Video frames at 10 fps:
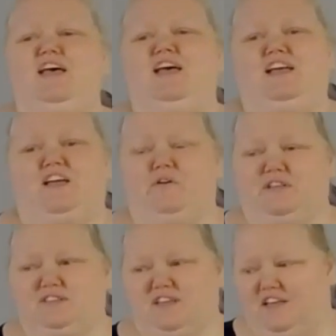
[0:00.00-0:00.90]

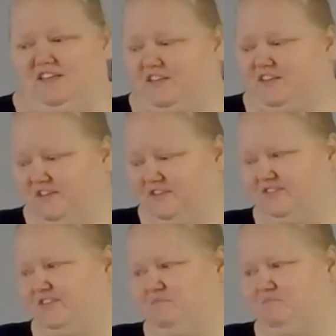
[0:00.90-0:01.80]
It's a
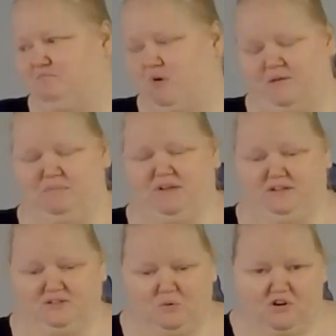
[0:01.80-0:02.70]
pretty big
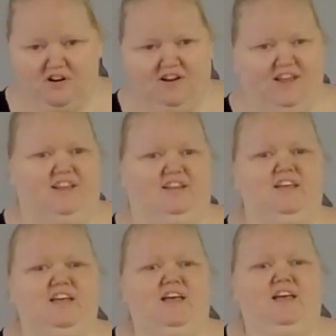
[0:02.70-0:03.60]
disorder and
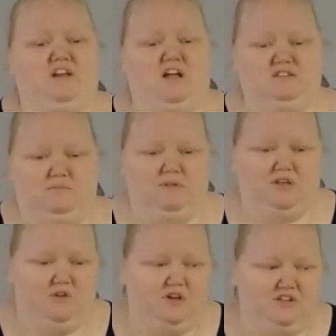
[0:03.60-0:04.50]
not something
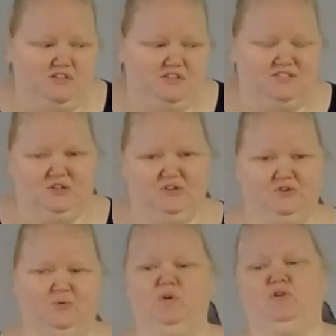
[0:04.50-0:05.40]
you can just
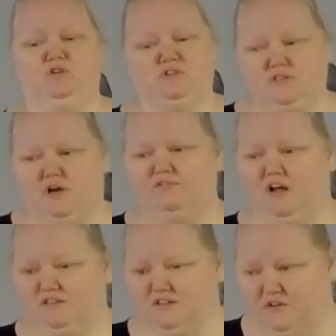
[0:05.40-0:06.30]
will yourself not
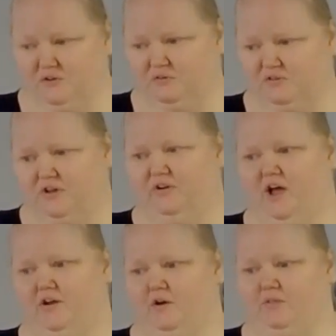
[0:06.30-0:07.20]
to do. So I
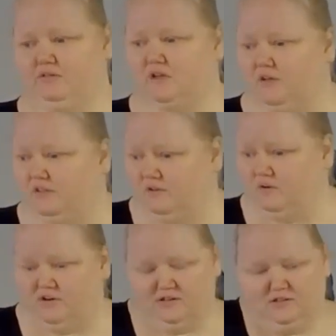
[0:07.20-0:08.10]
know that was all the Lord,
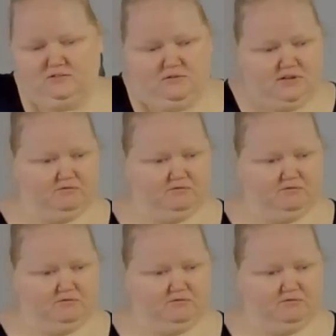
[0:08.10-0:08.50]
and I just want to give